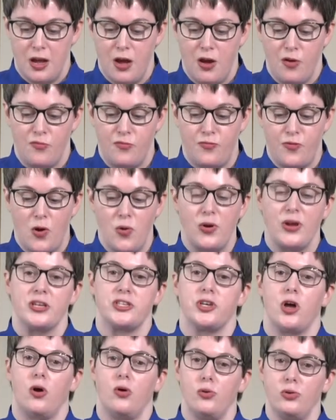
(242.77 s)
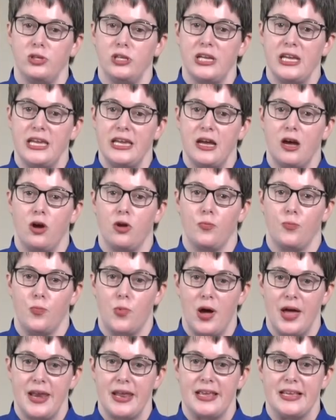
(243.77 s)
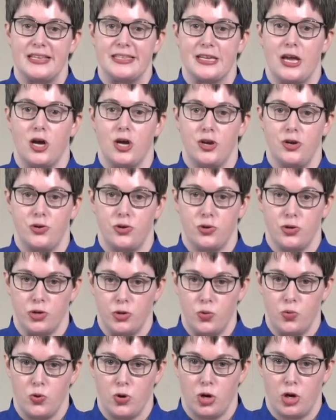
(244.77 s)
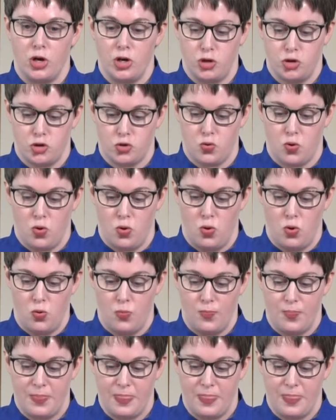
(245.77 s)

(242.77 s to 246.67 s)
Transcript: focus only on what is under your control.